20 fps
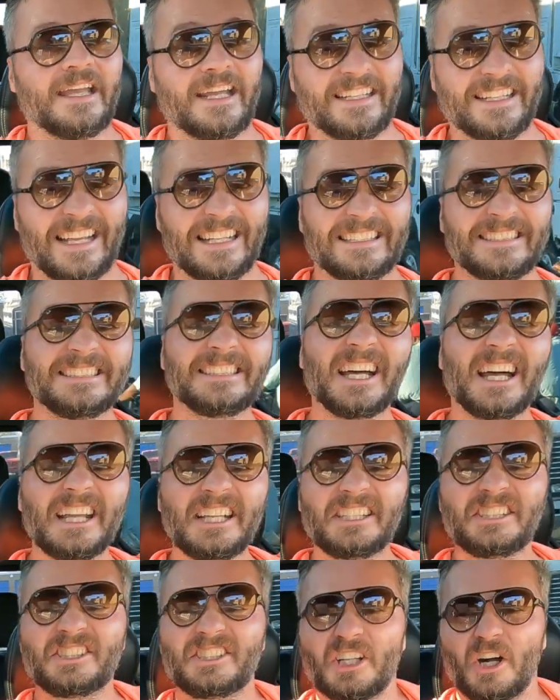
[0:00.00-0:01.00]
in that
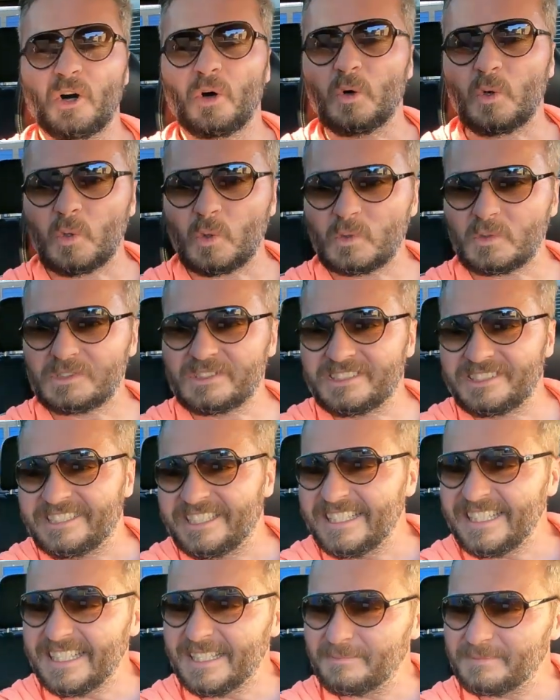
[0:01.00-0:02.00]
nice old
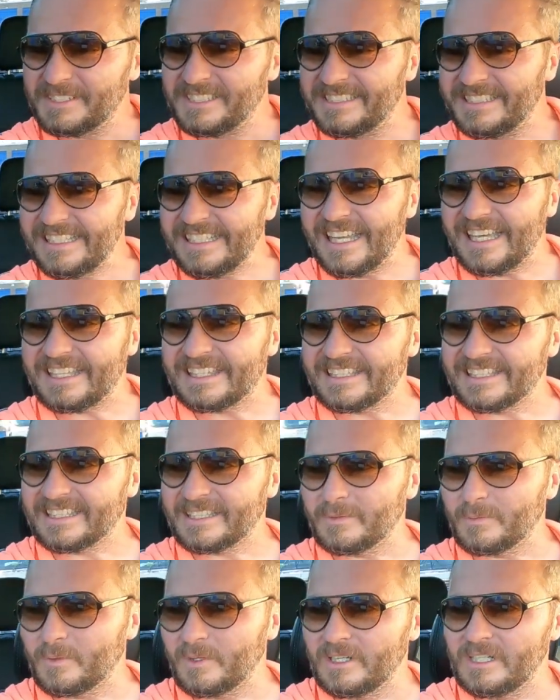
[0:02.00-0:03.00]
GMC, I think
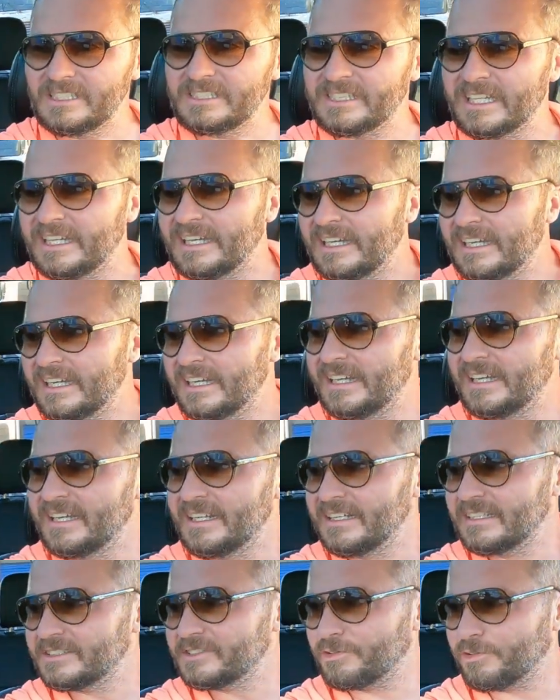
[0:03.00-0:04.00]
it was,
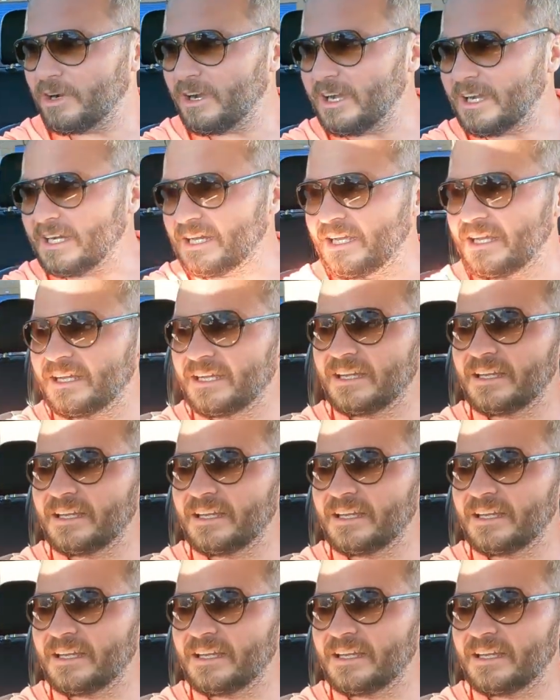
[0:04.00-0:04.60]
truck.